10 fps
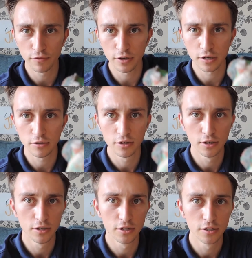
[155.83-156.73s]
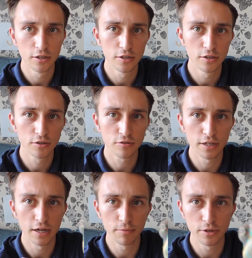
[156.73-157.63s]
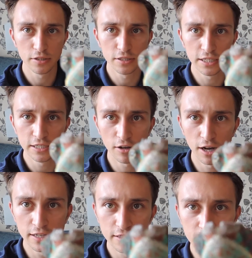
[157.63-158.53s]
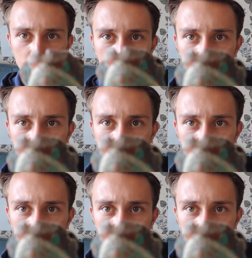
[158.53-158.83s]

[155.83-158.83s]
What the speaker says: If I go straight up, you can see his eyes